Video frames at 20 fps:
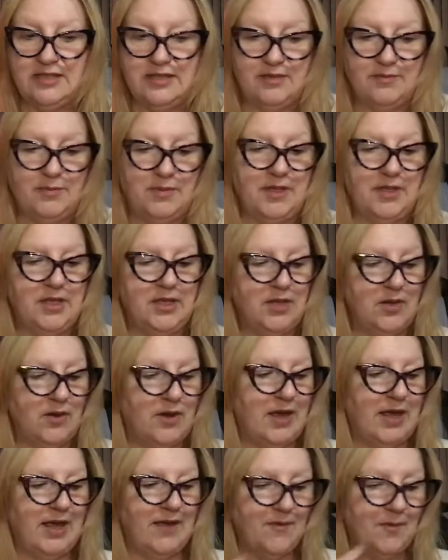but you know,
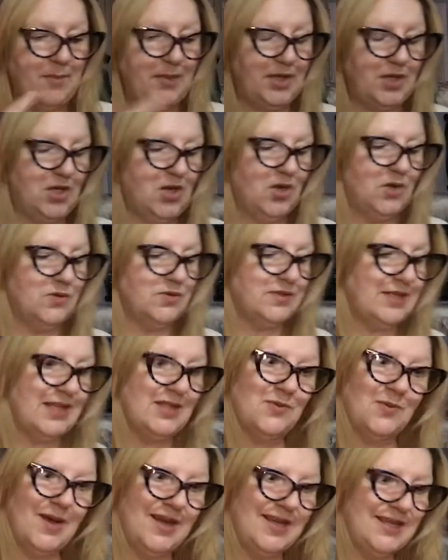I have a big nose.
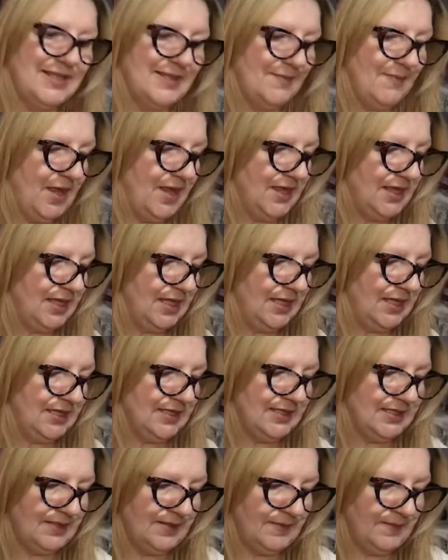That's why I smell
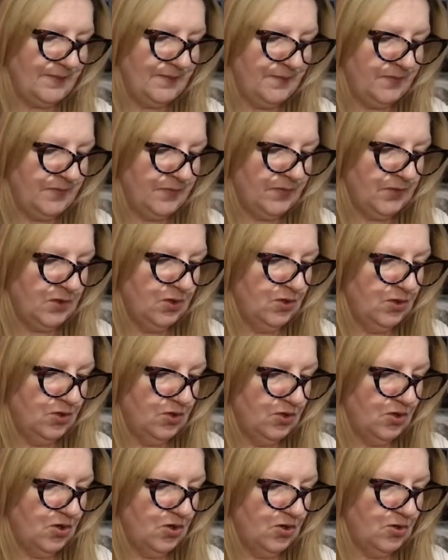things.
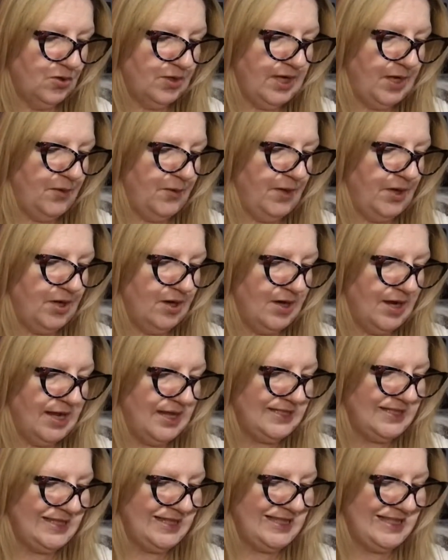Okay, we are
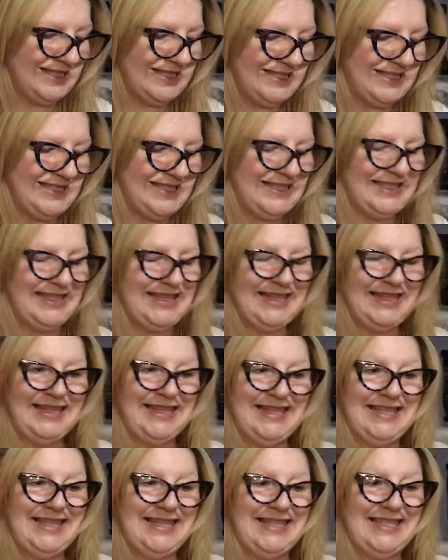on to the
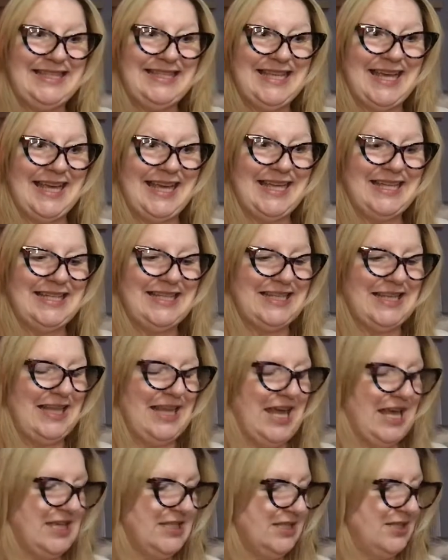second to
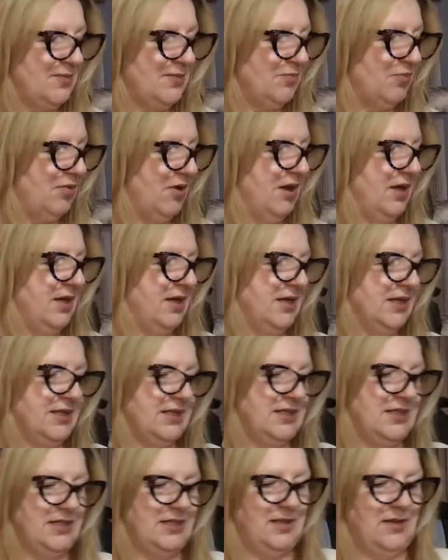last
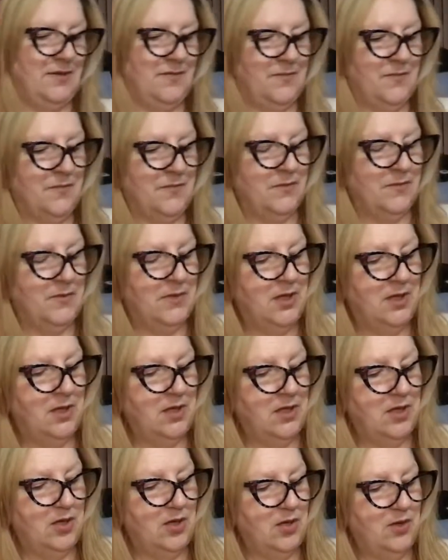product.
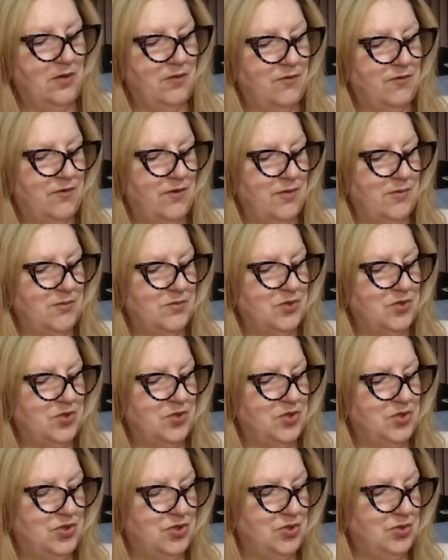And from
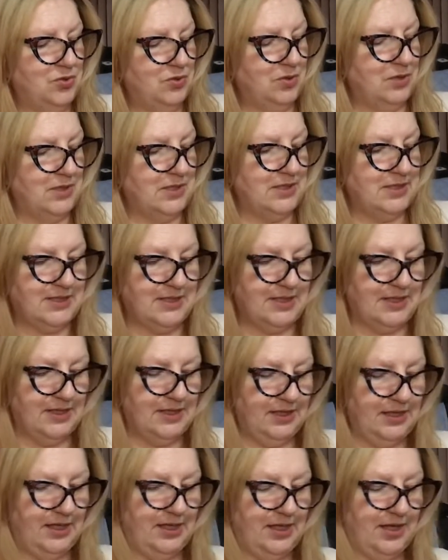Tula
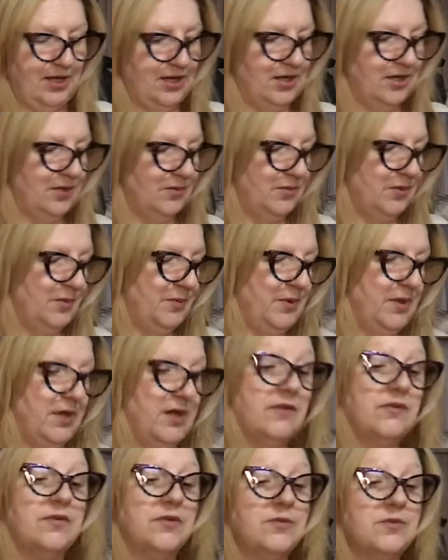Skincare, what do we
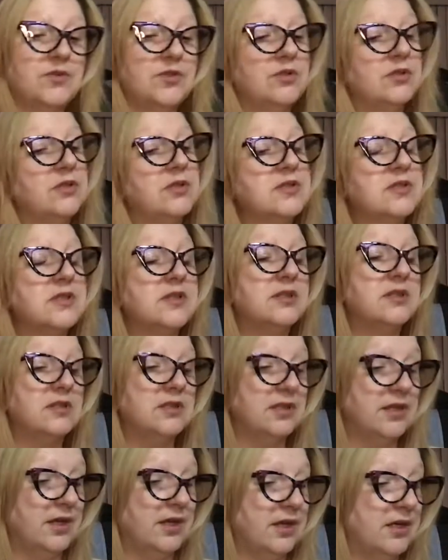have from Tula
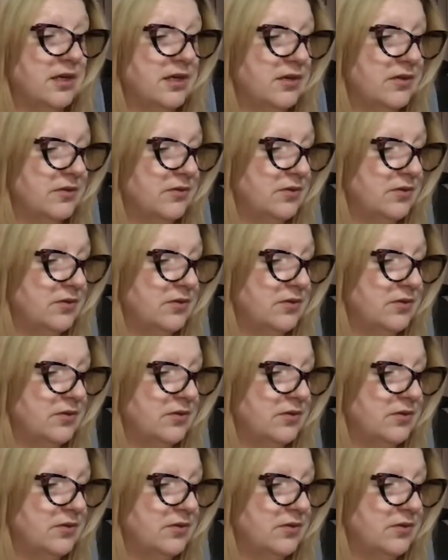Skincare?